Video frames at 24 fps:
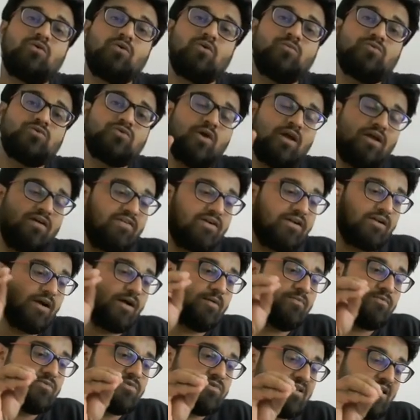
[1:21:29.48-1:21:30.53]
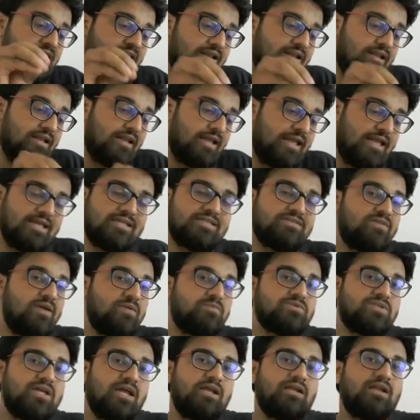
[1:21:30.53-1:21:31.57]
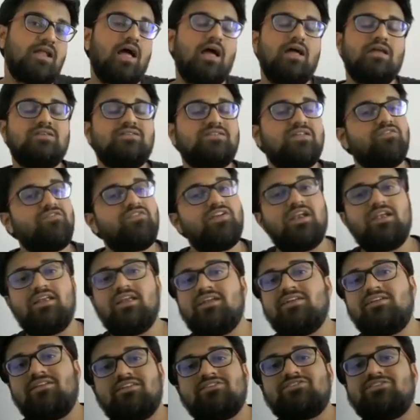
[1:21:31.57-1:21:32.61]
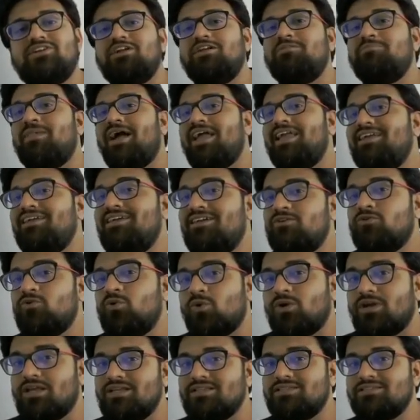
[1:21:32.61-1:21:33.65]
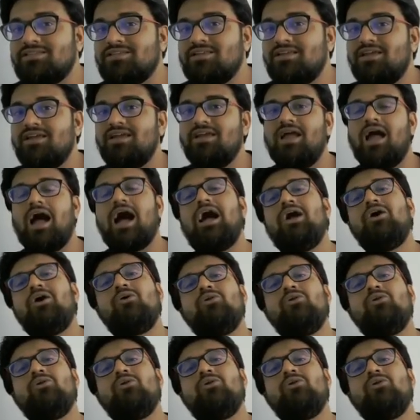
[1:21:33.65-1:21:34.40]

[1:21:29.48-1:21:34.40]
whomsoever comes in A's website is definitely interested in buying cookies. I